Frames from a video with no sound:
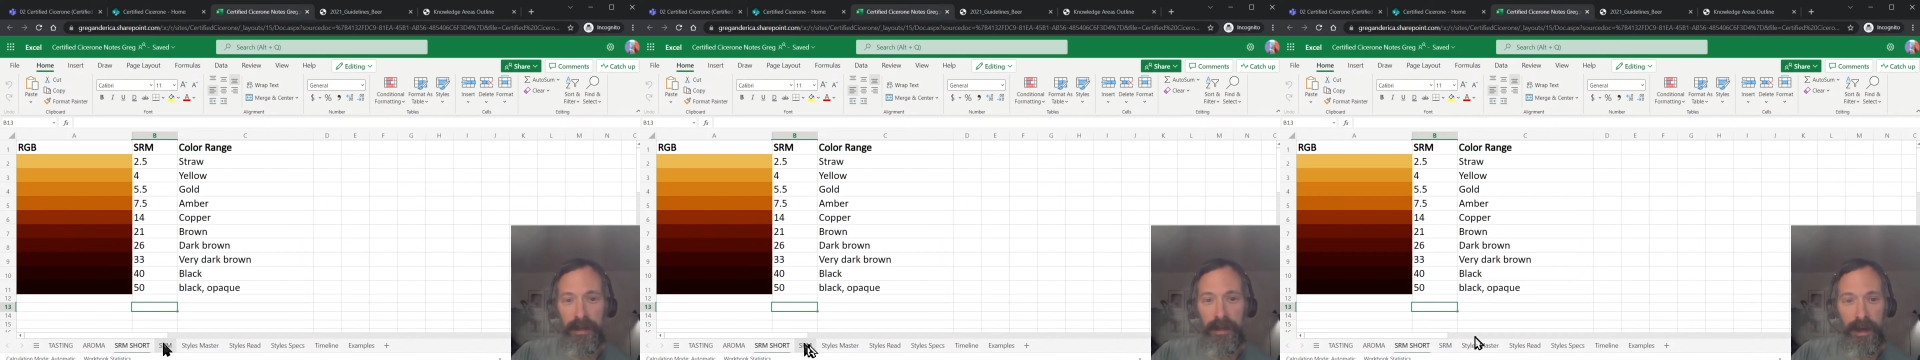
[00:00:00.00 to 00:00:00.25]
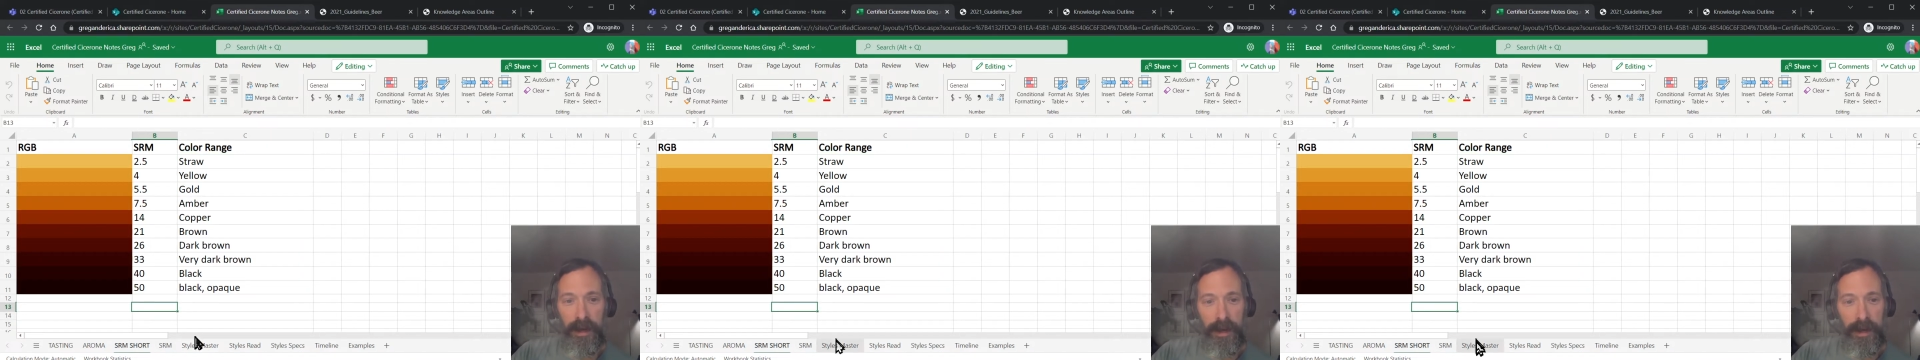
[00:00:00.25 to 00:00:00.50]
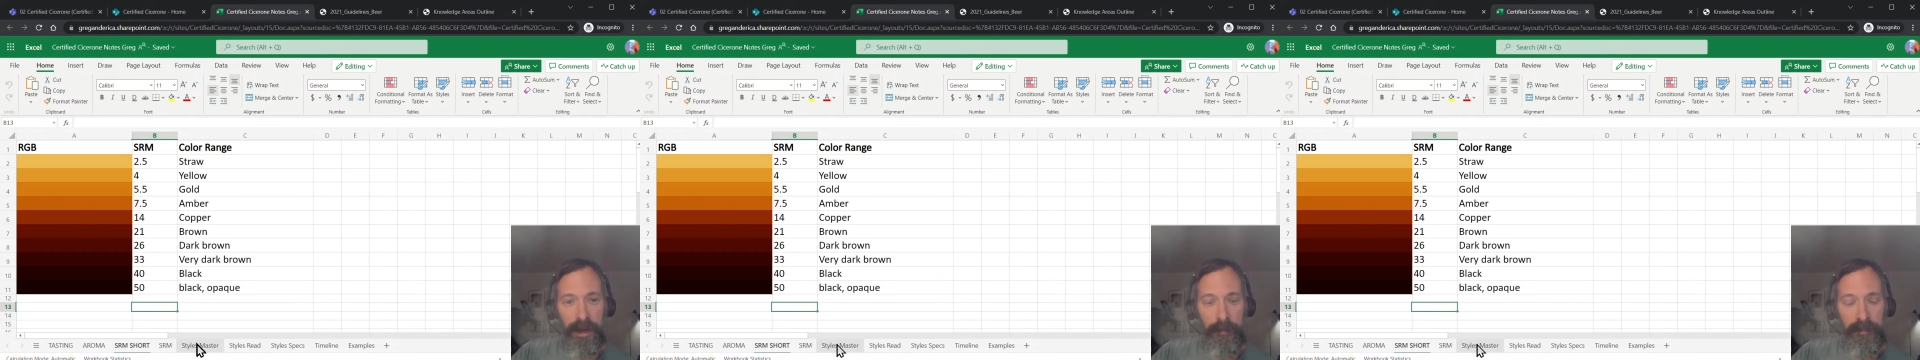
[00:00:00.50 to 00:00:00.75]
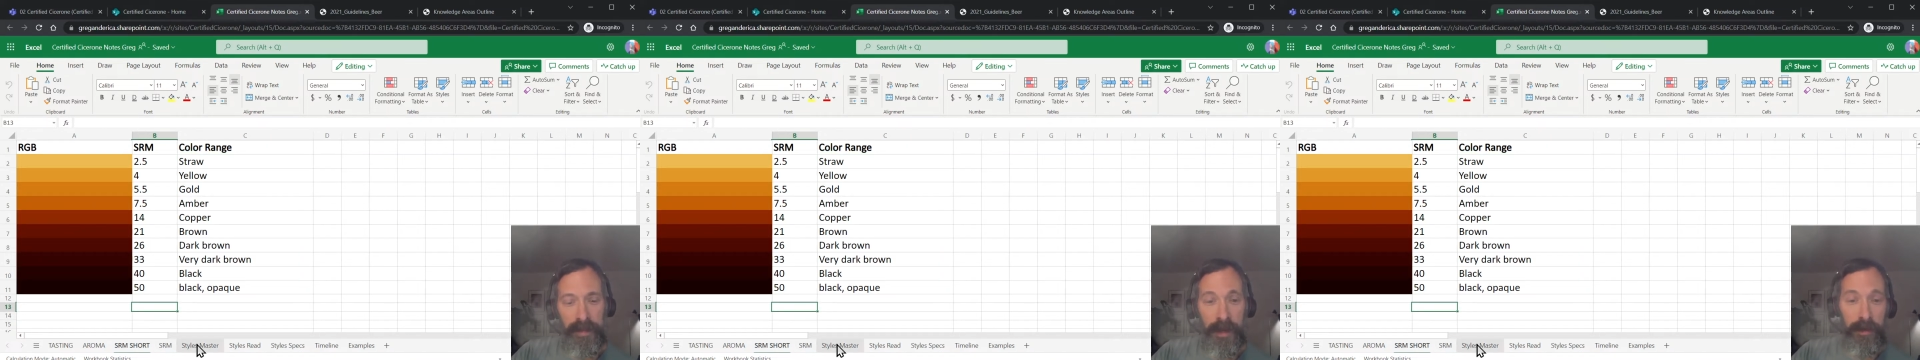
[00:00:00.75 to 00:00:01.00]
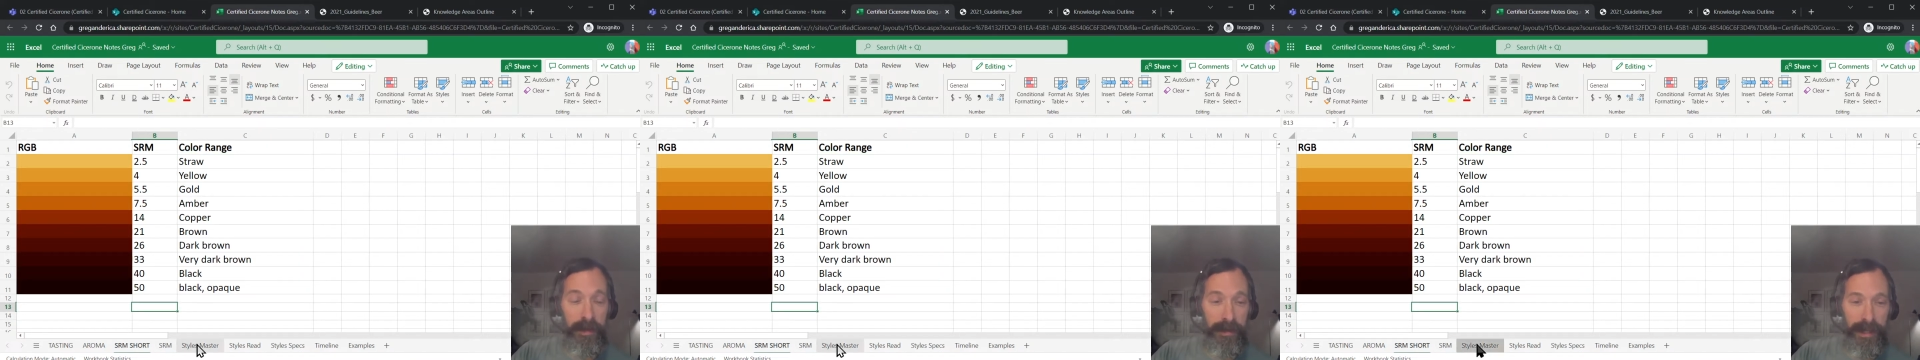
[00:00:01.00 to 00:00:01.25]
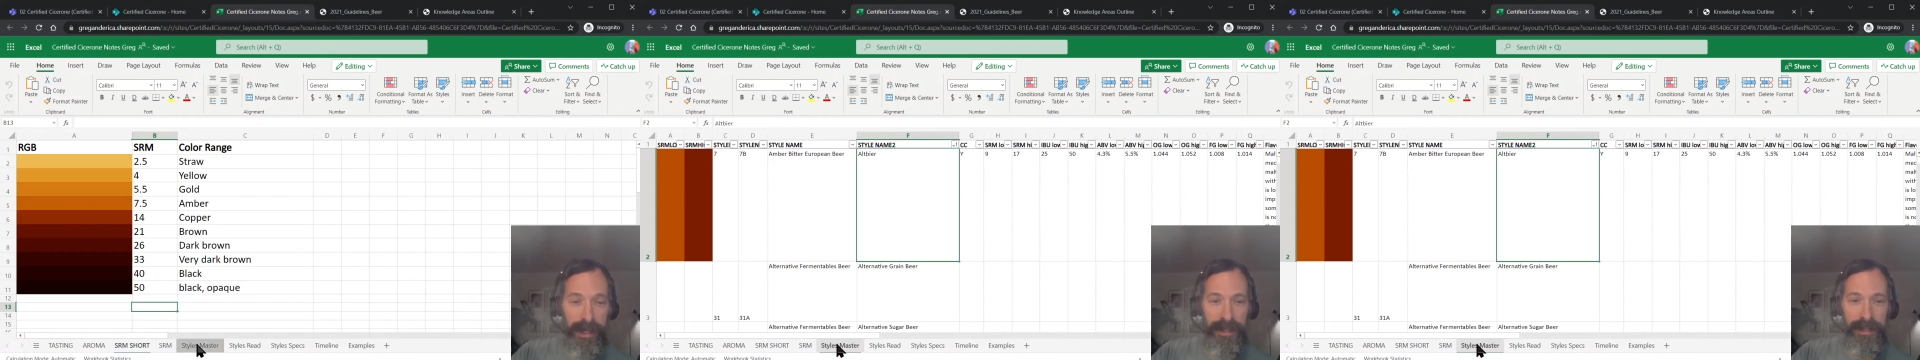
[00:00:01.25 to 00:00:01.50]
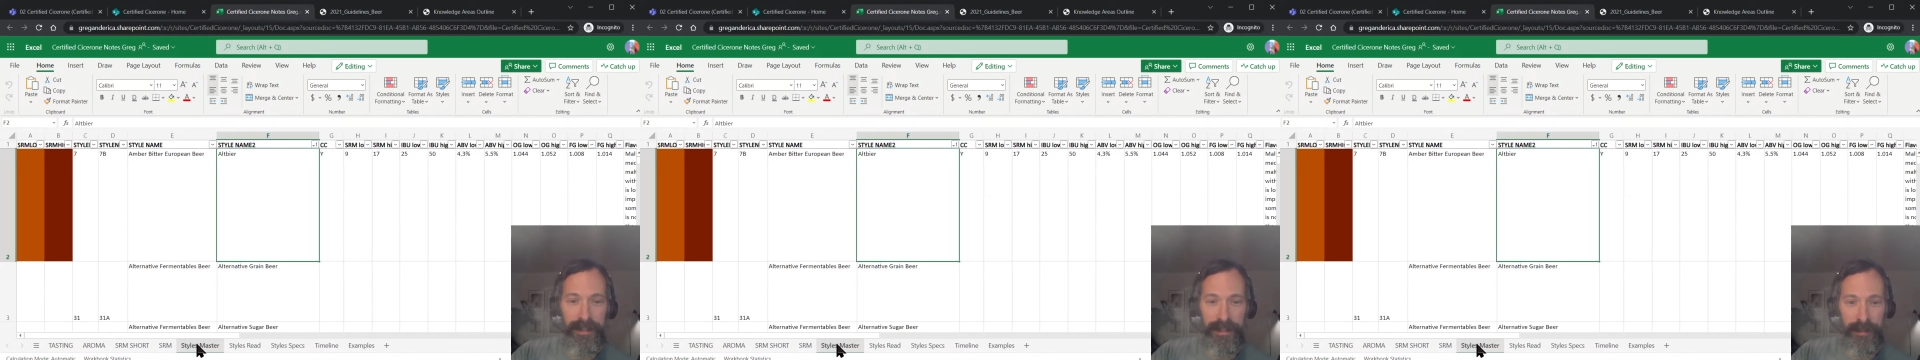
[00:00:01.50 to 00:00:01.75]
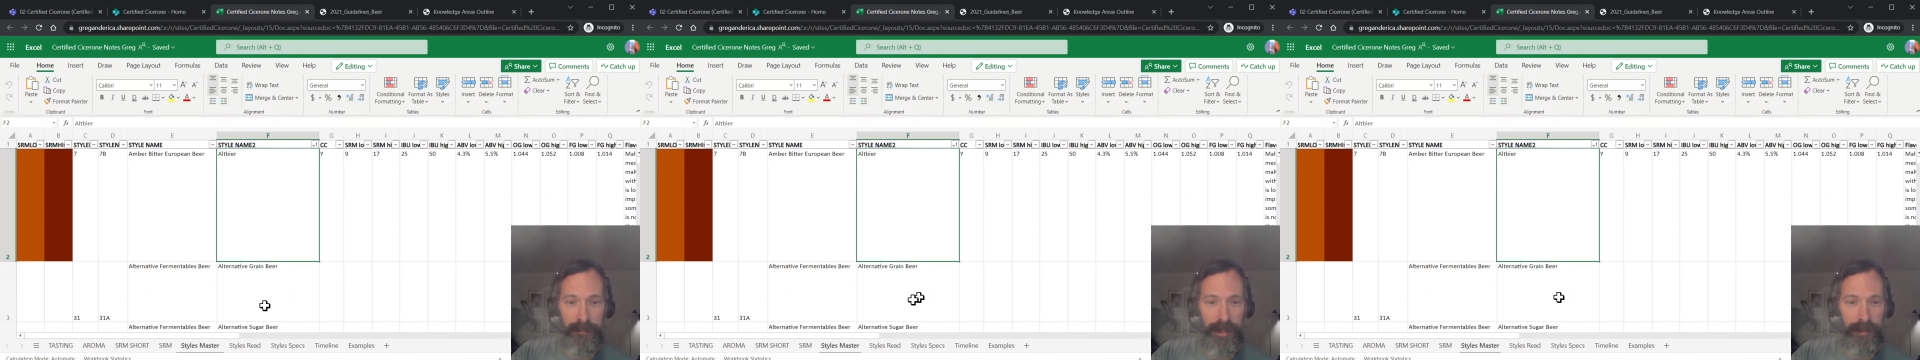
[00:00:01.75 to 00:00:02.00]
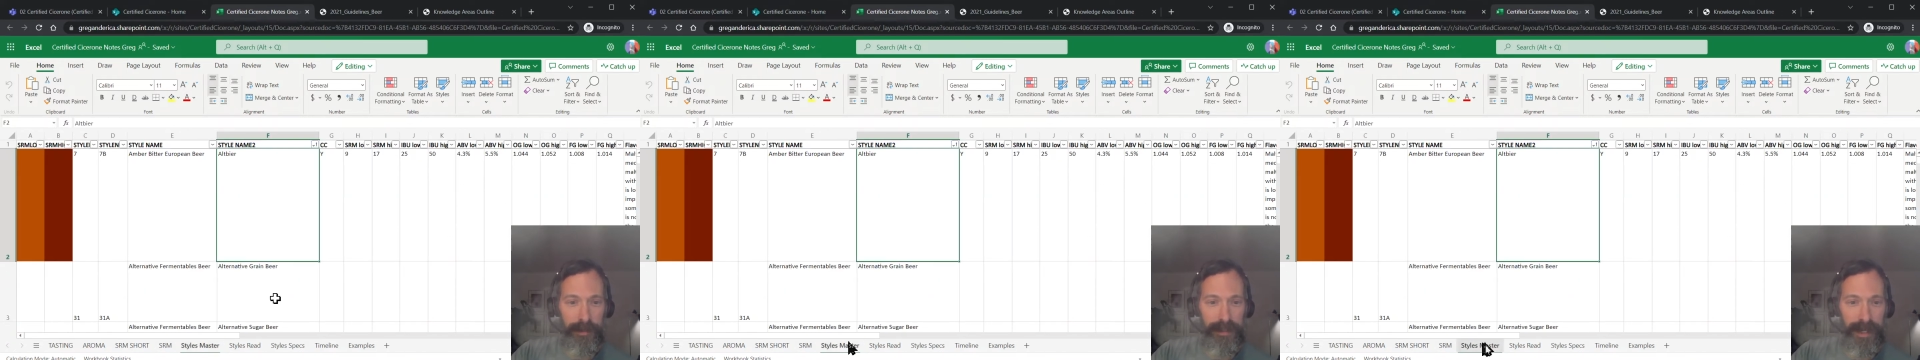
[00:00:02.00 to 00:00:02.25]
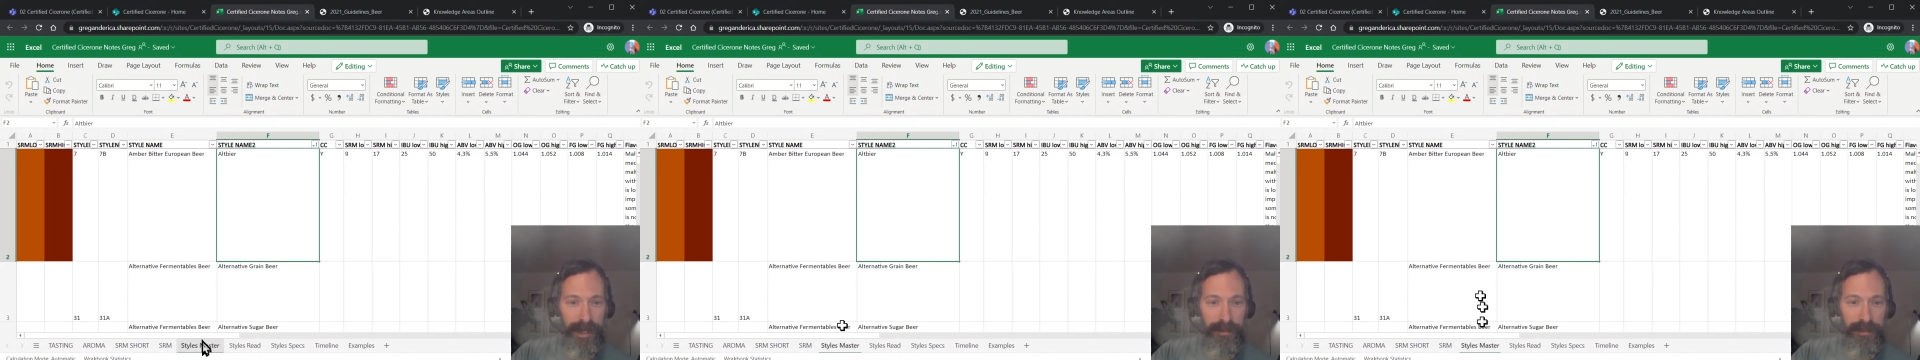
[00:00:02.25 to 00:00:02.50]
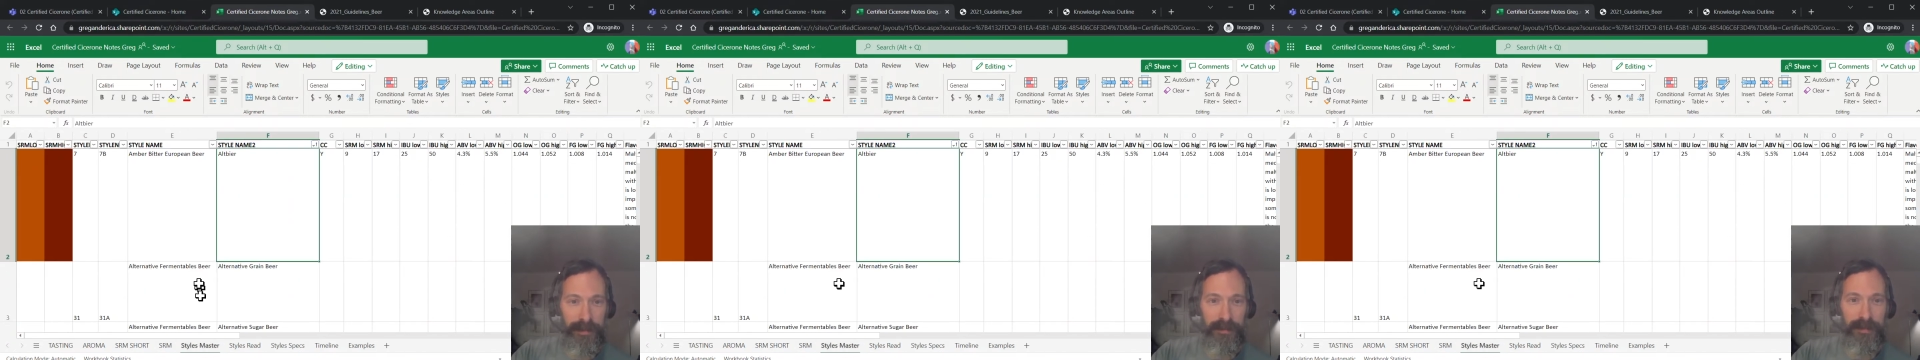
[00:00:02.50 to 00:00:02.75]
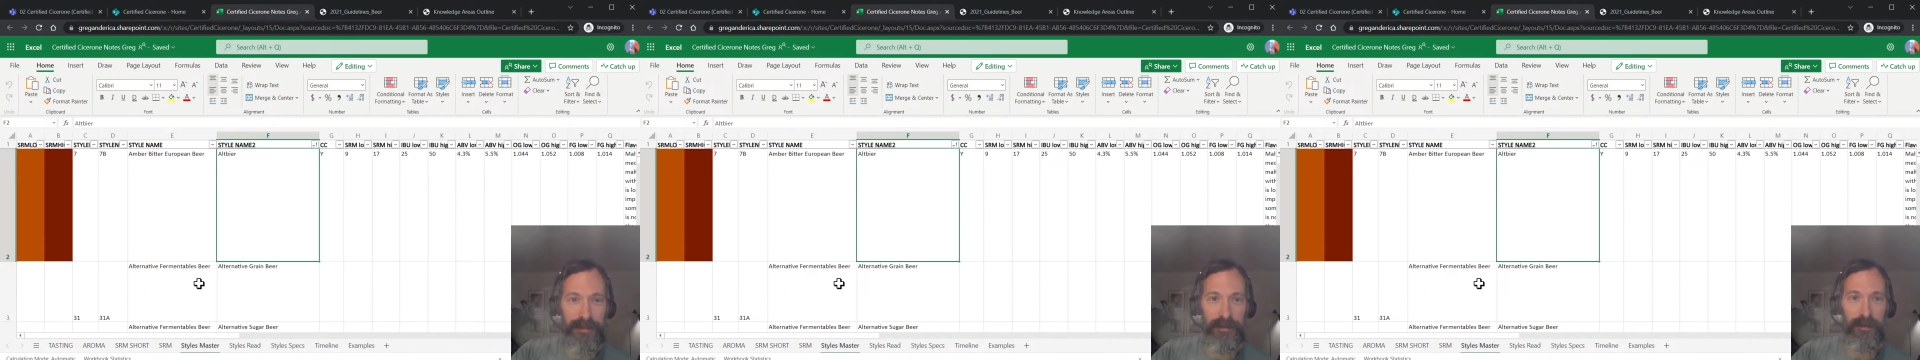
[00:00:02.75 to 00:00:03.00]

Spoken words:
Now here, getting into the meat and potatoes of this,